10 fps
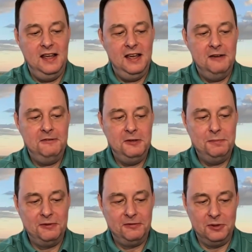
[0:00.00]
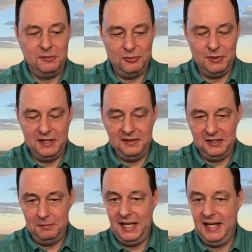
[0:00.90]
if you performed well in
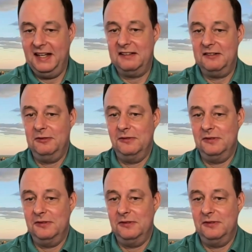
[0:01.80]
the past,